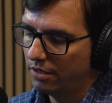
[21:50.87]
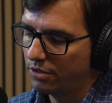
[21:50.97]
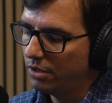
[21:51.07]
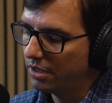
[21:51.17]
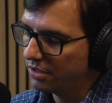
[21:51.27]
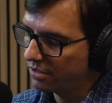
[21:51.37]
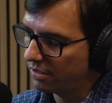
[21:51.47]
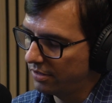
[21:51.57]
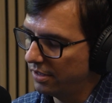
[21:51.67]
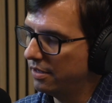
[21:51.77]
drilling
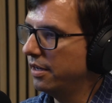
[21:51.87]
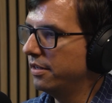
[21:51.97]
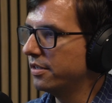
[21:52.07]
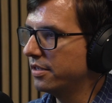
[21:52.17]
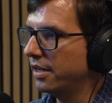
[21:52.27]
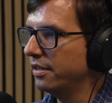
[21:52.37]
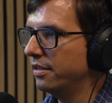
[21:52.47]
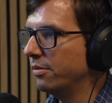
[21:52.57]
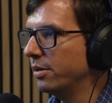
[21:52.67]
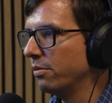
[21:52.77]
consultant had decided
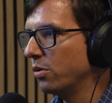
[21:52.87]
that we were